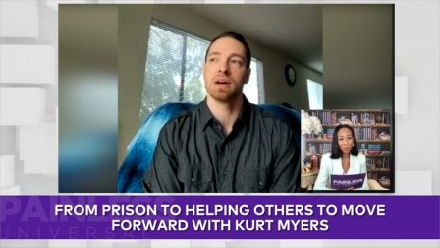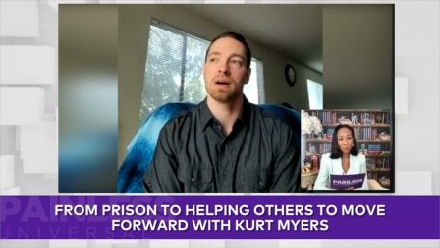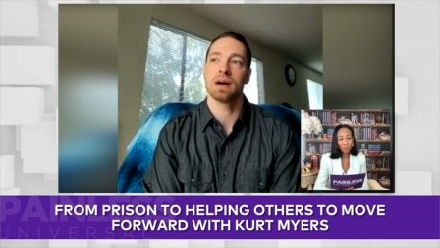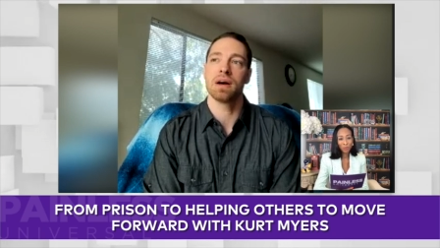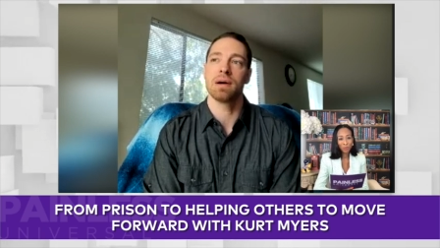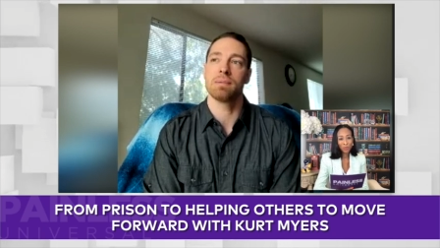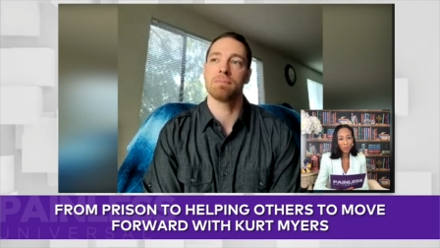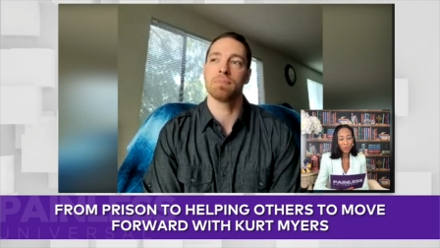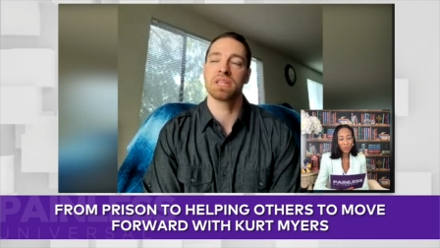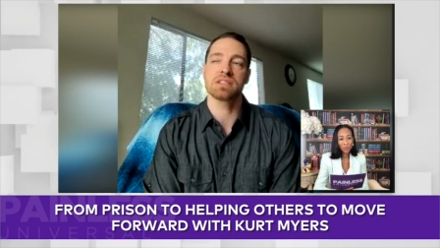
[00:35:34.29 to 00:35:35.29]
um,
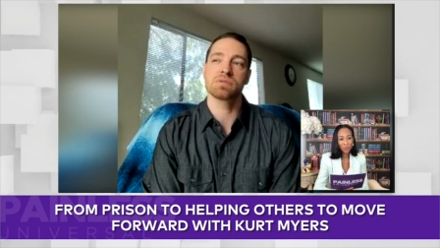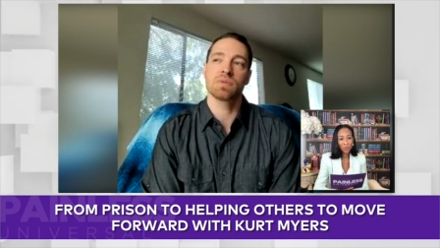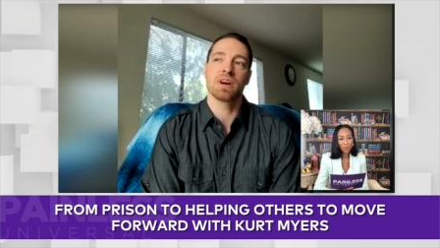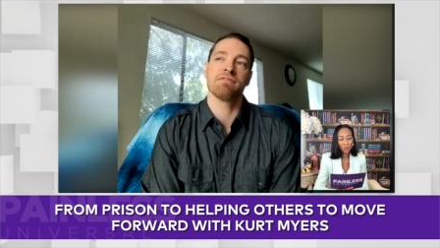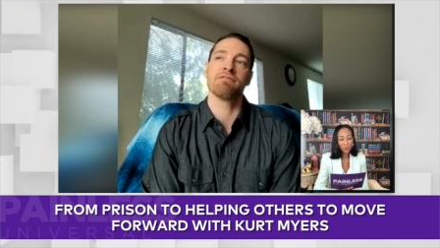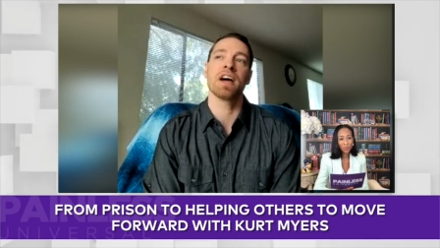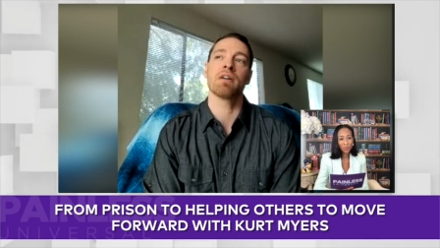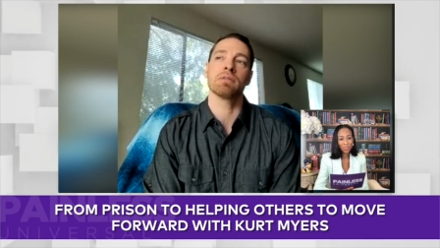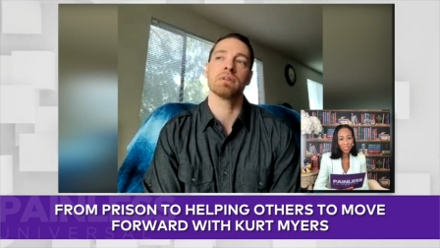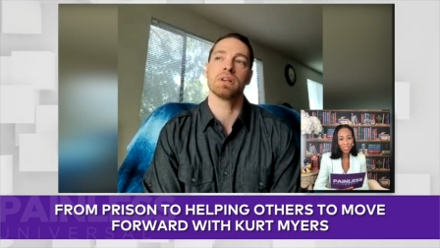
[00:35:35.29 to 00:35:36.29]
but that's what i've
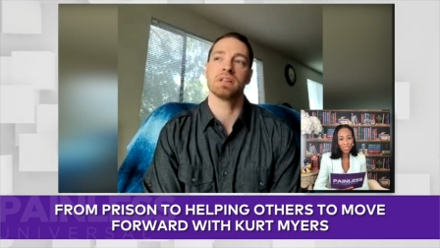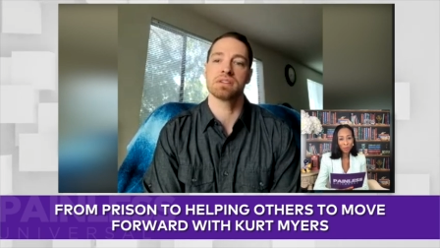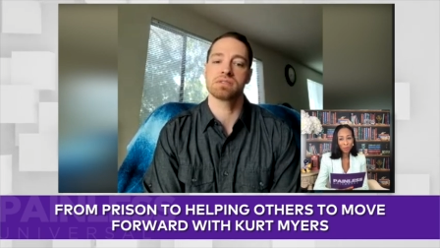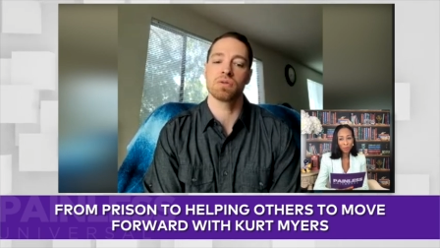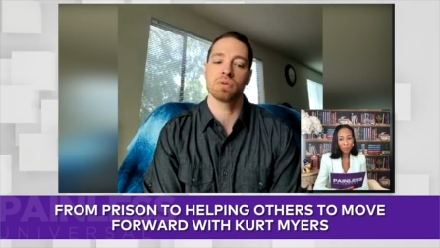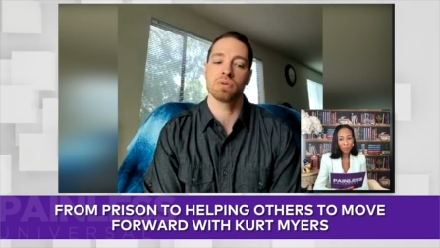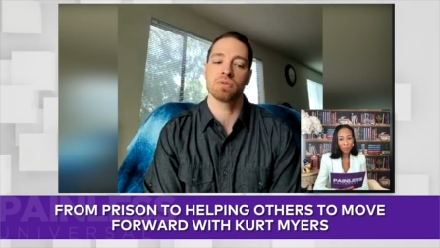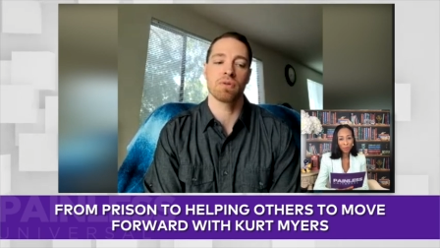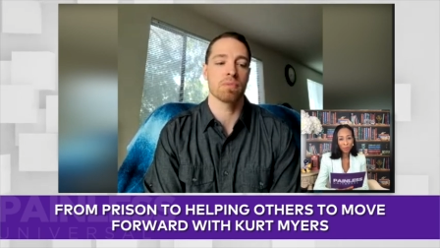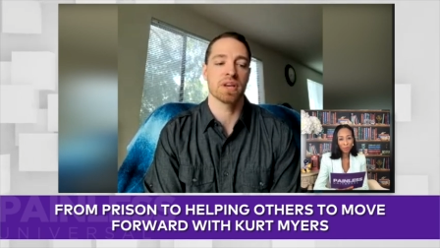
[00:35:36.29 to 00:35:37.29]
found in this whole
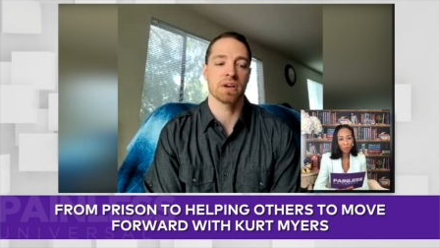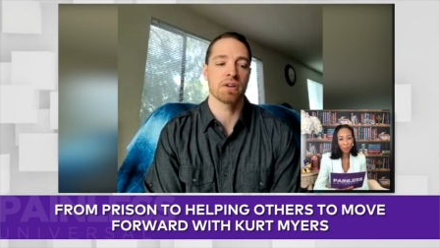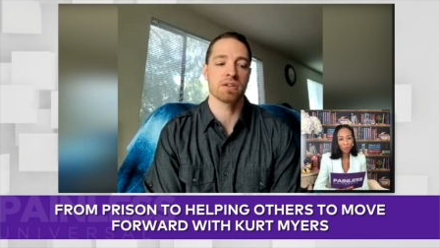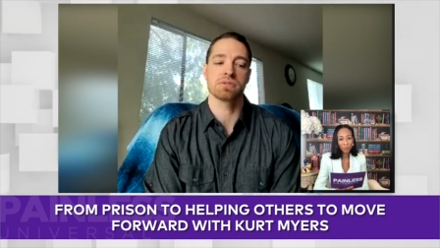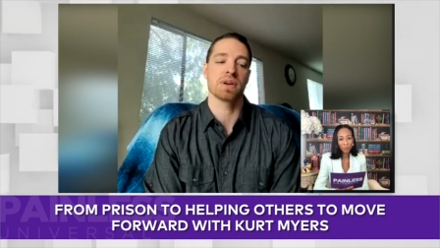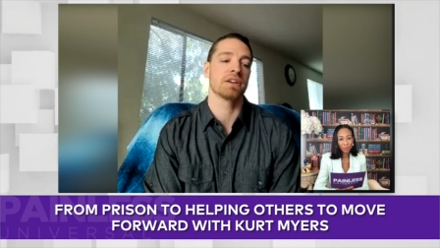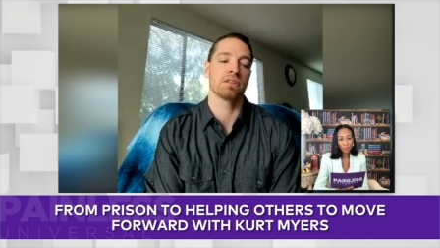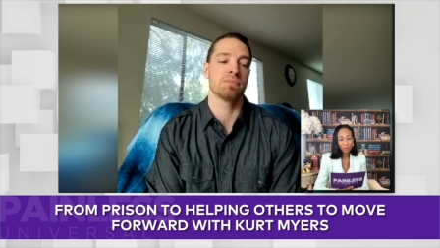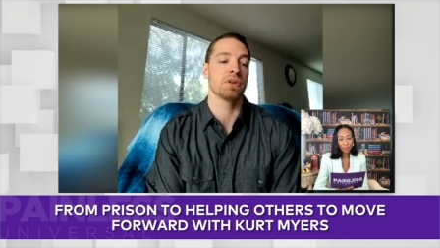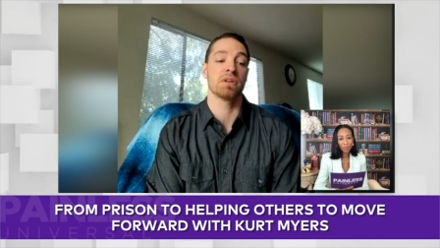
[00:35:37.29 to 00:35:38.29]
formerly incarcerated
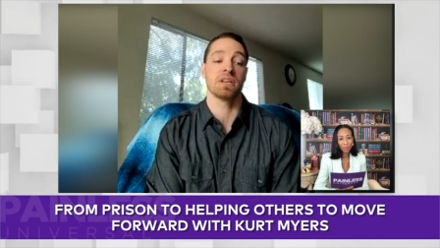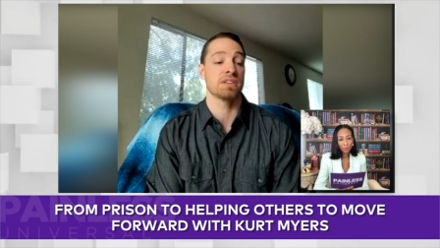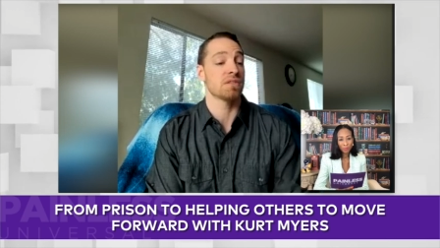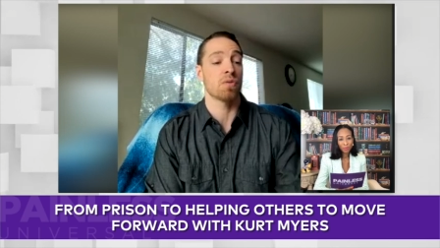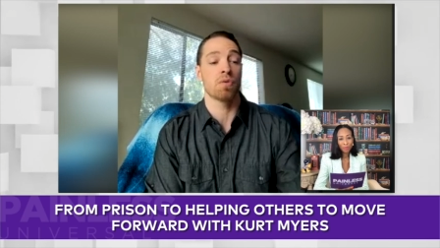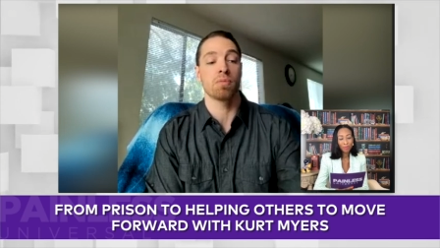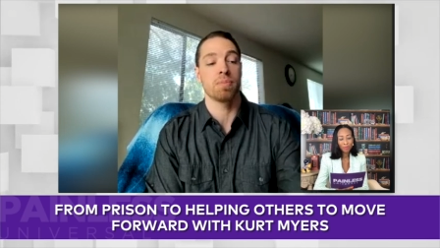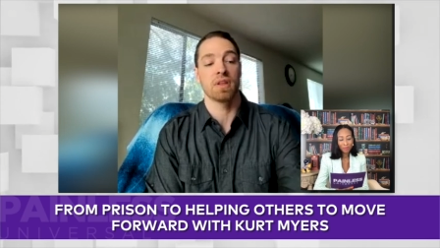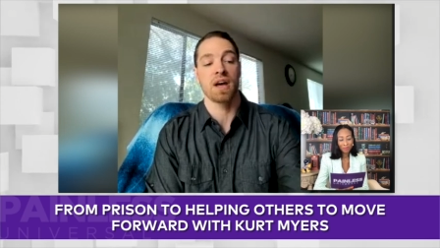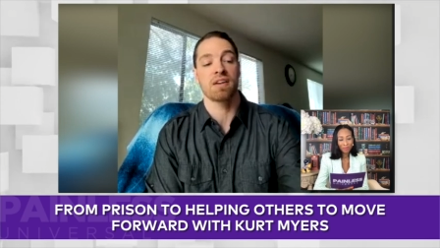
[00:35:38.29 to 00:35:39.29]
community is a whole
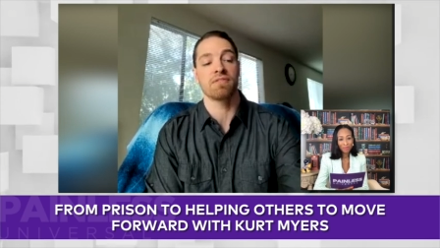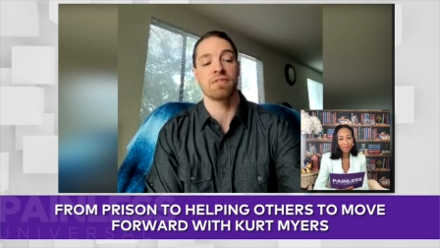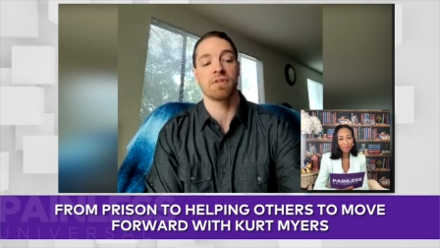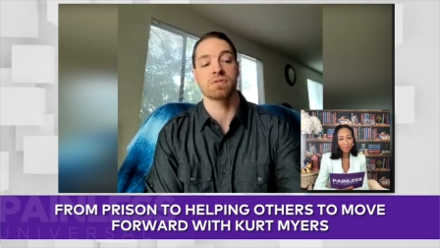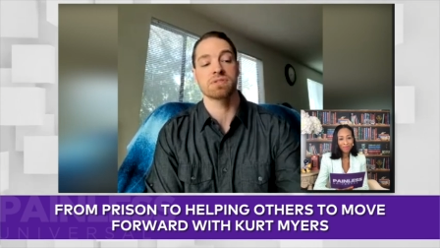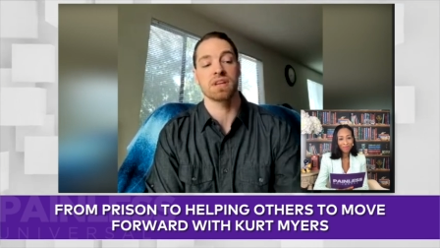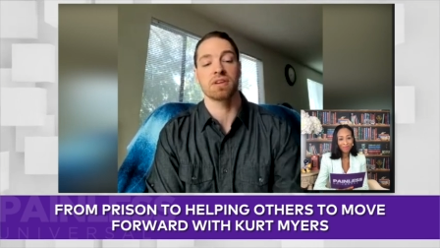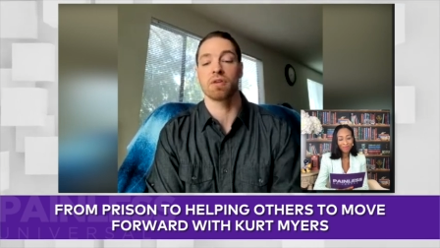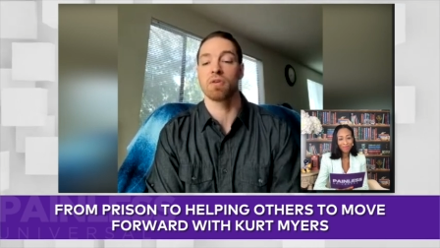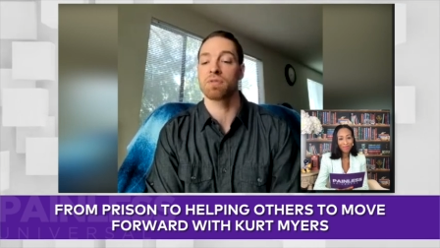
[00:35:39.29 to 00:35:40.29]
lot of folks that
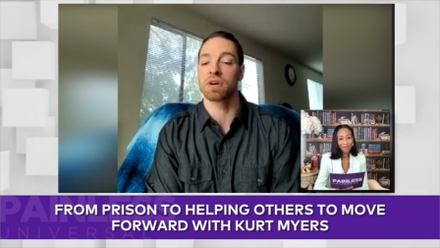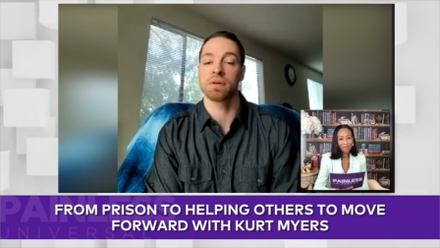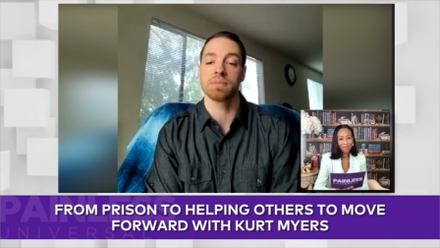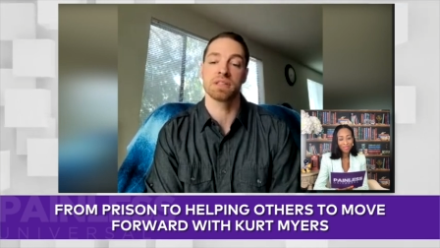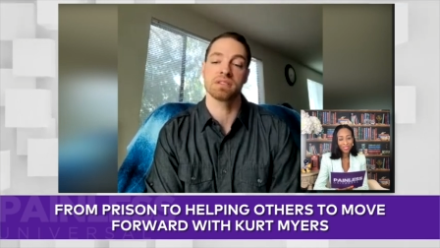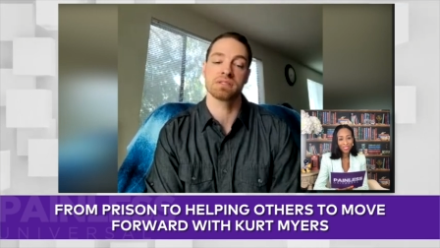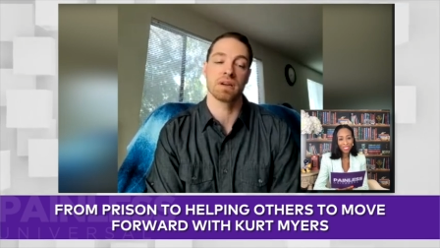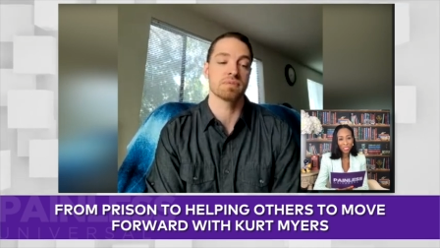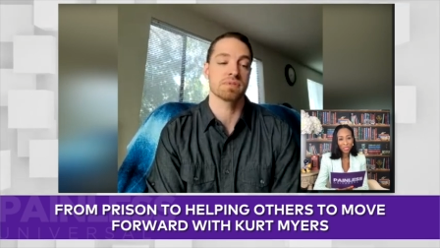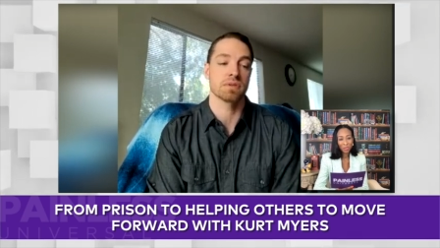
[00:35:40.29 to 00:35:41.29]
are overcoming these
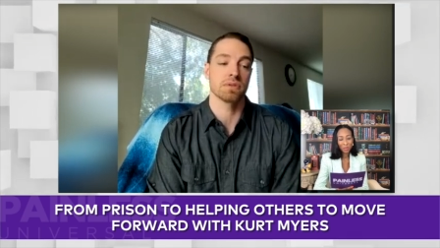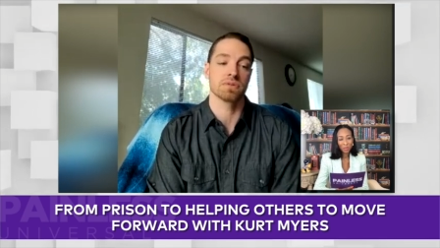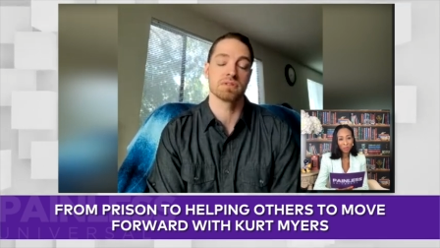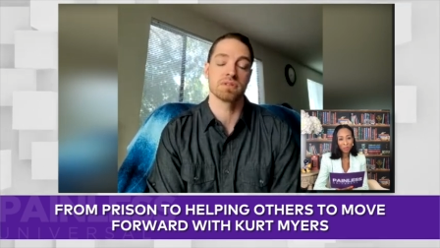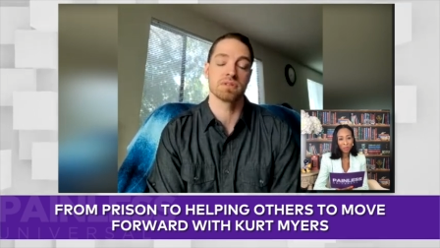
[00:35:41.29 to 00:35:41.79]
obstacles